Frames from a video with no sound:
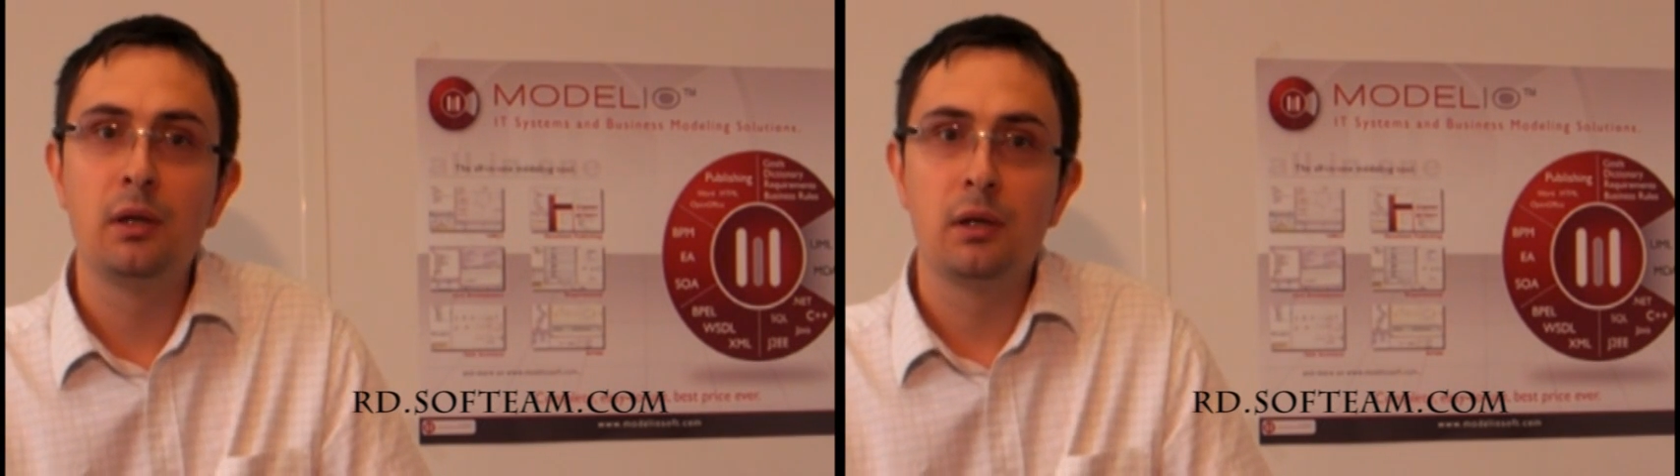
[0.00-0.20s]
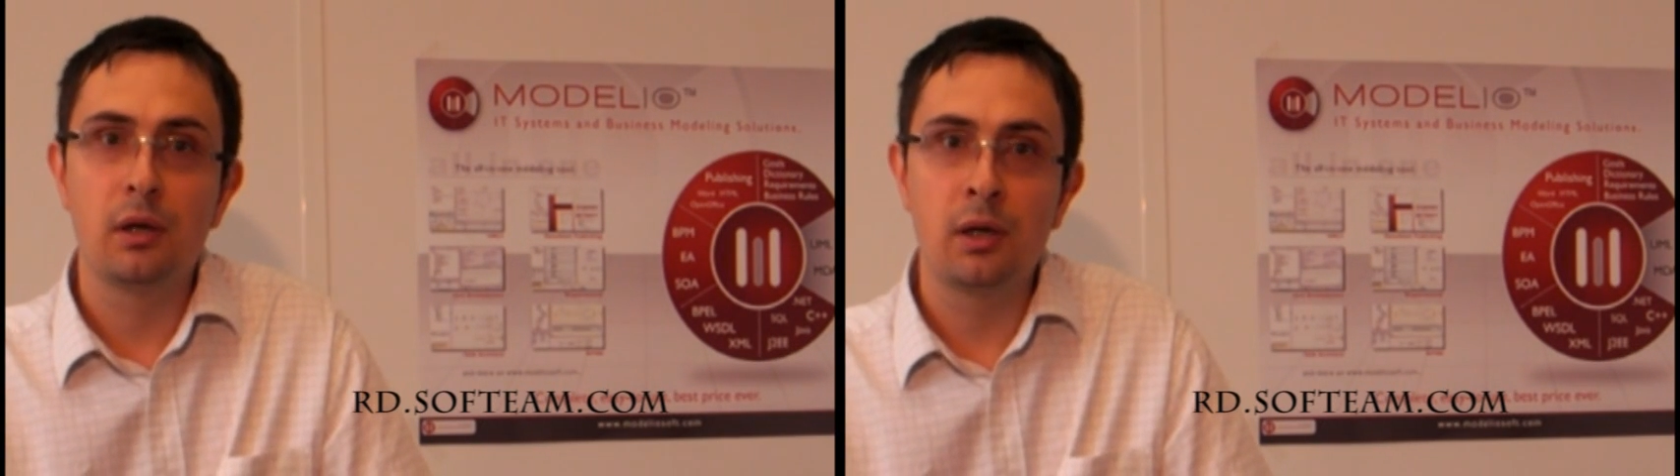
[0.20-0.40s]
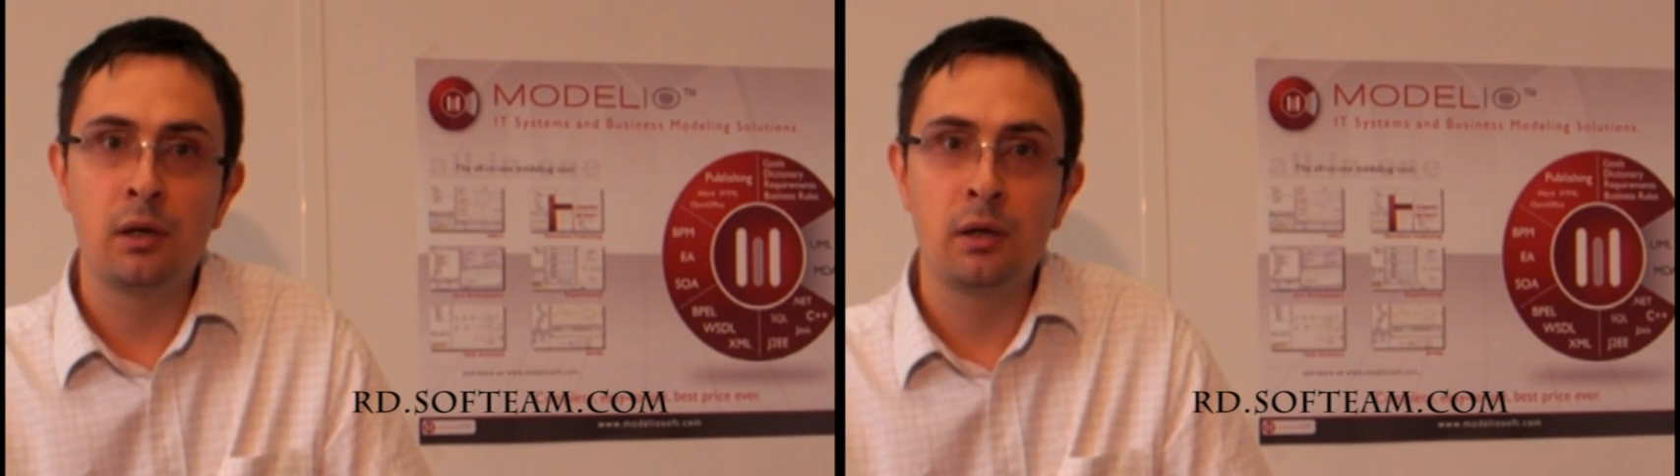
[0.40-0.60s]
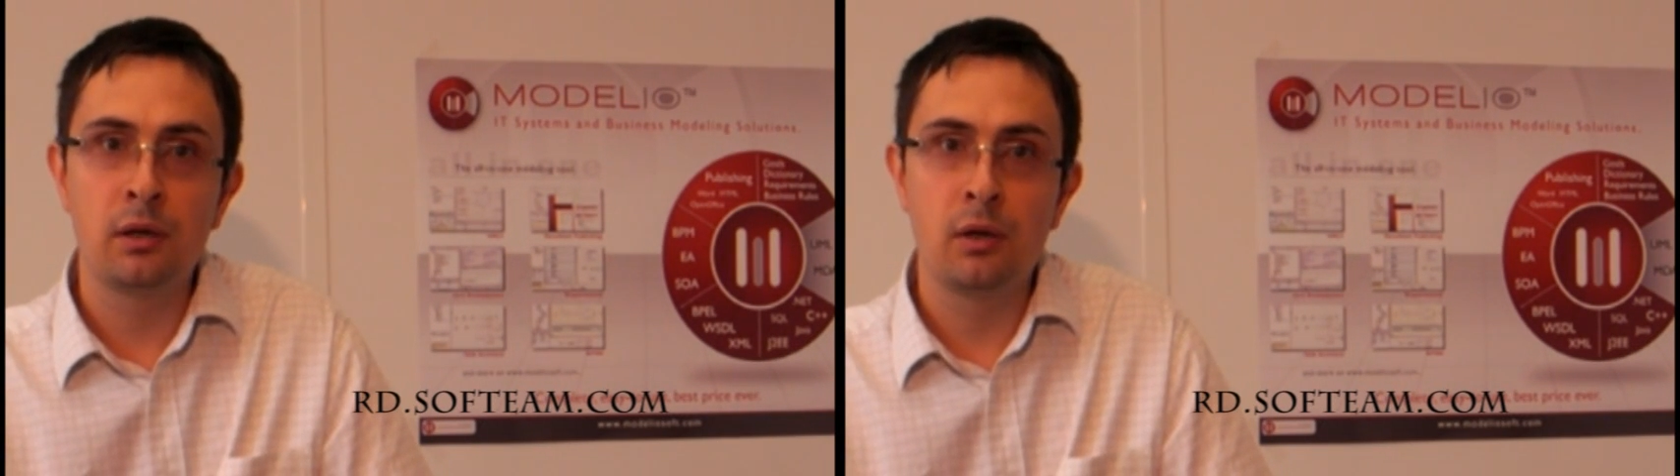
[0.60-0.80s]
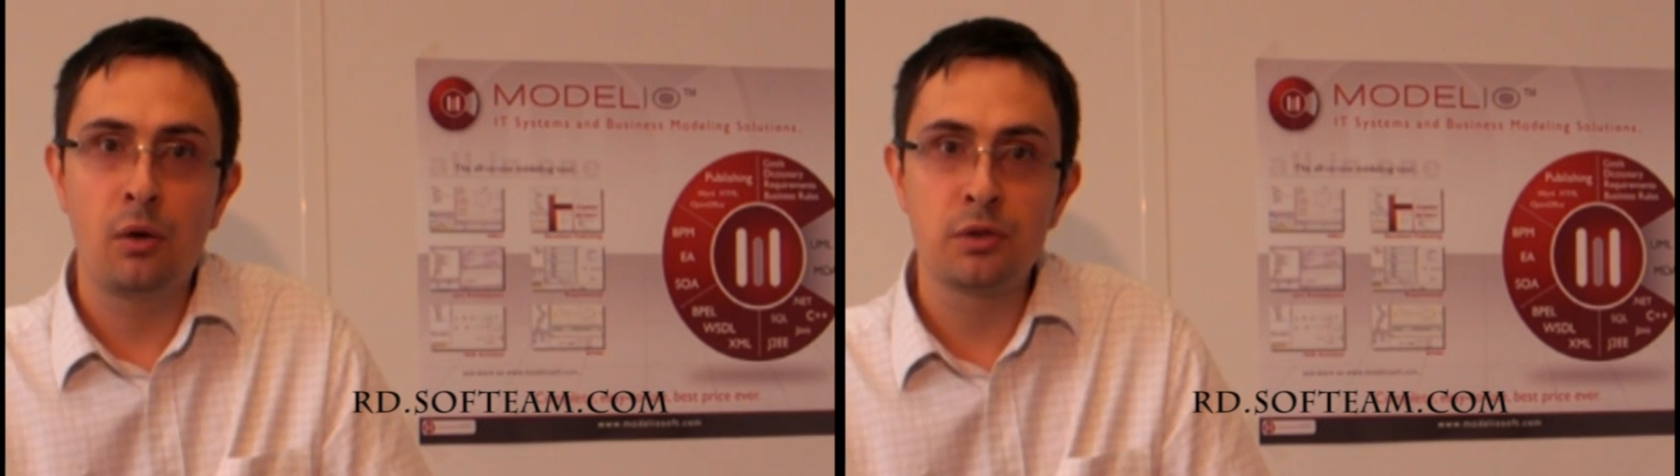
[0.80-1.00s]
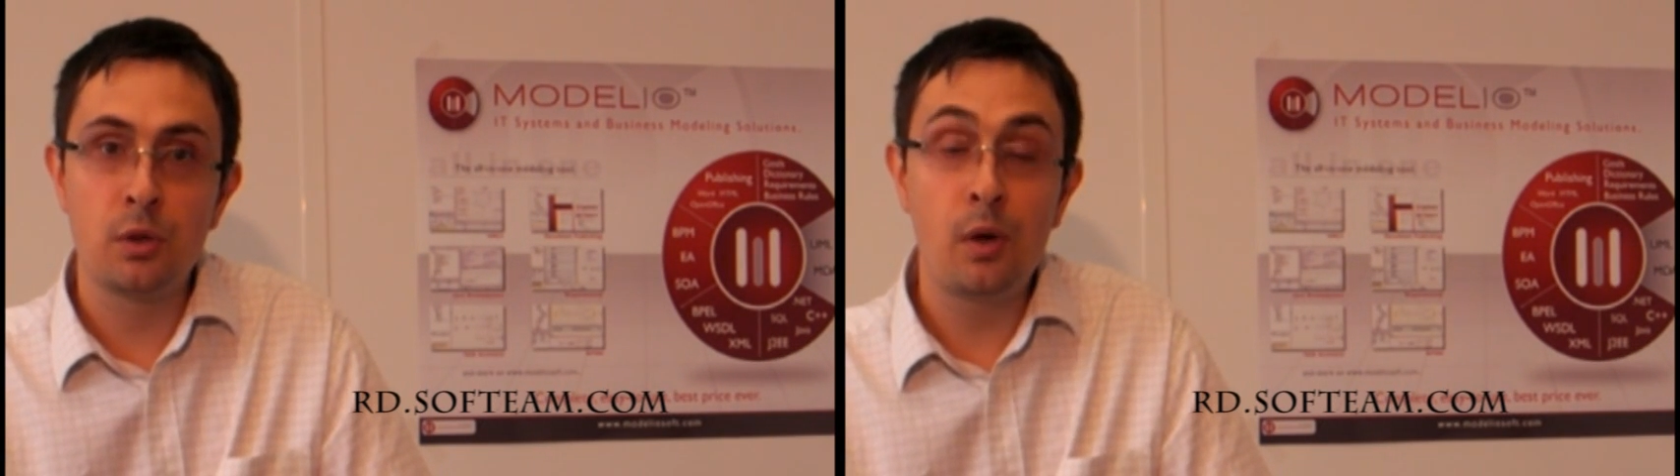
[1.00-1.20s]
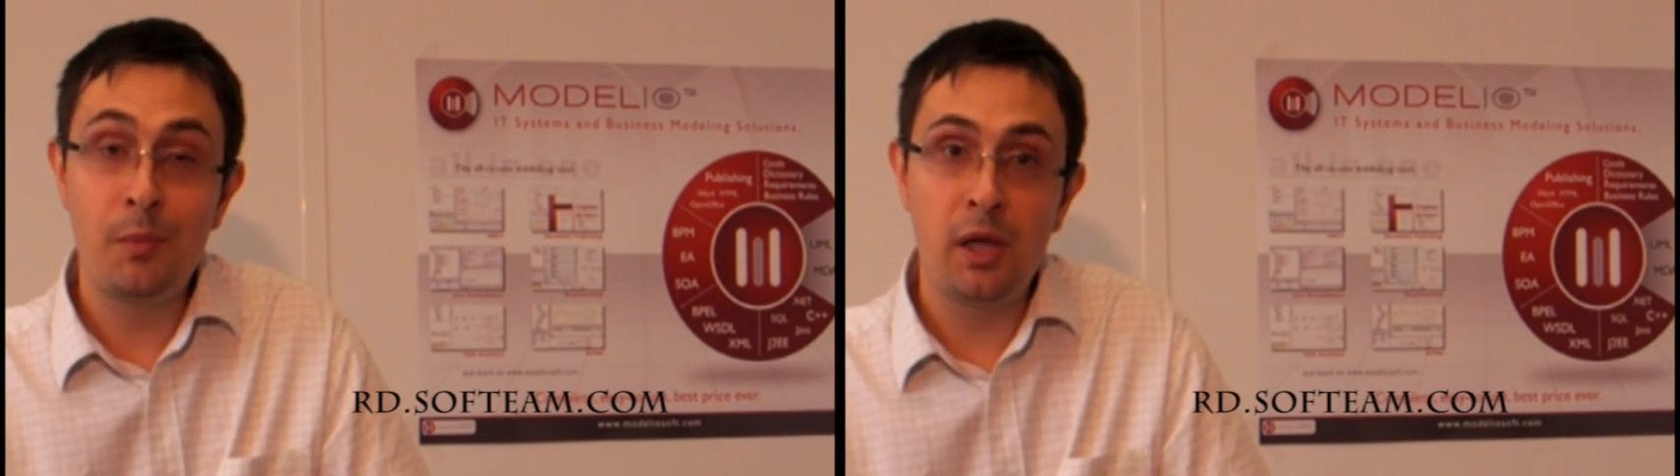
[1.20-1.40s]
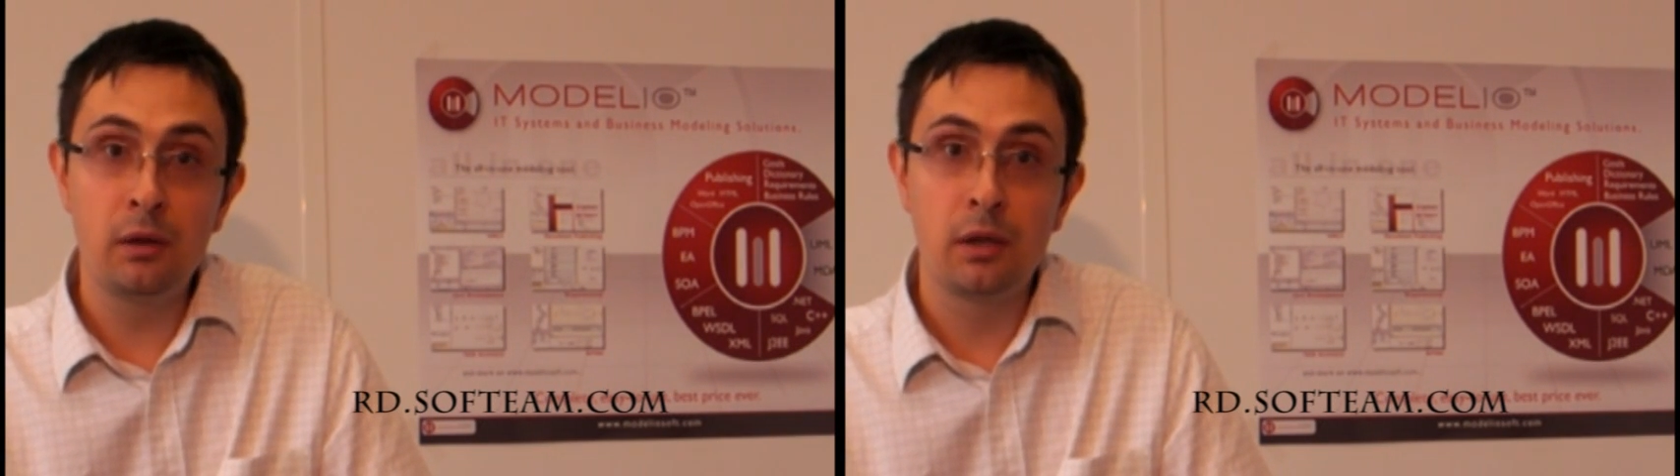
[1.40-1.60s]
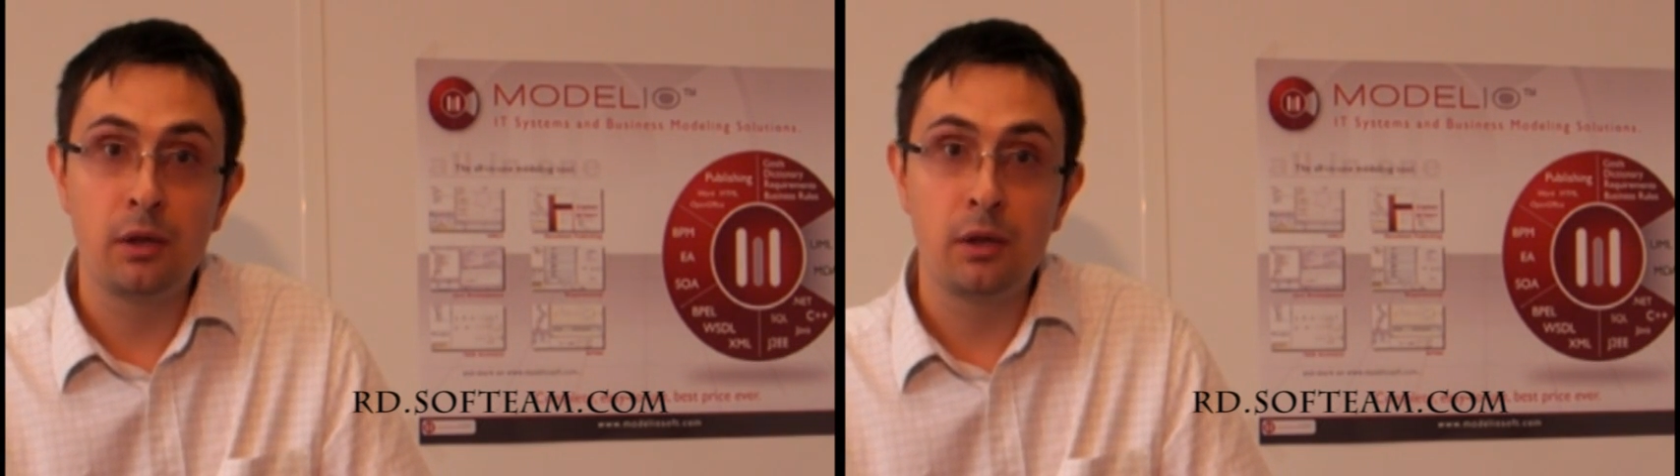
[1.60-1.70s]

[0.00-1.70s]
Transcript: uh, on SoaML,